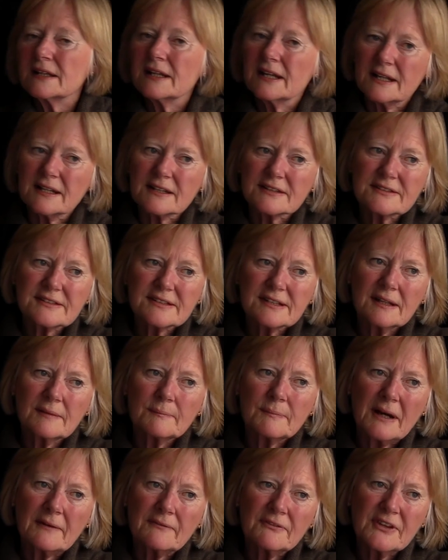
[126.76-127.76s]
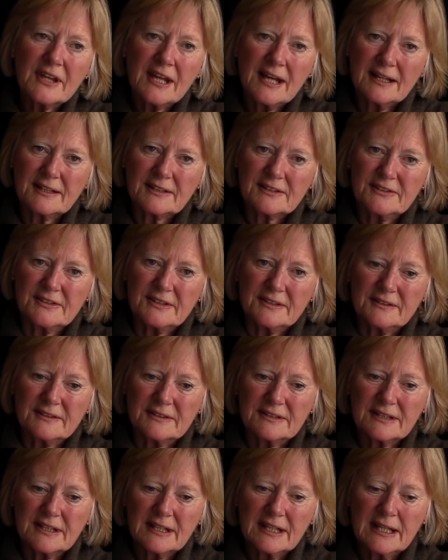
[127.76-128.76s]
Yes, but for the
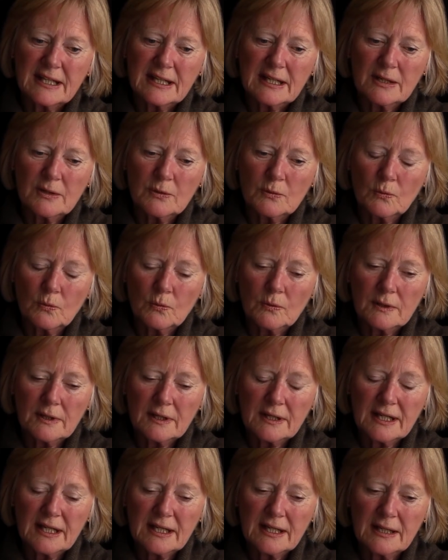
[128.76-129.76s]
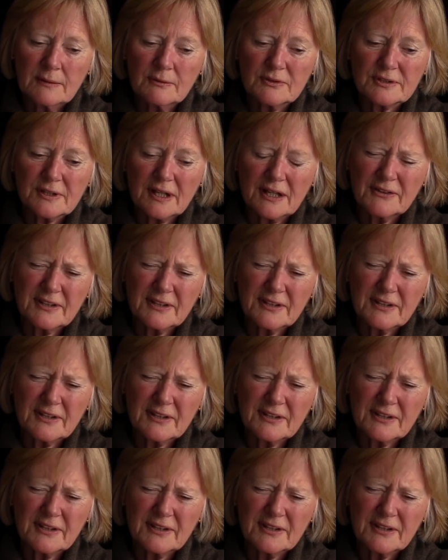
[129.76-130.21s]
accident, he was.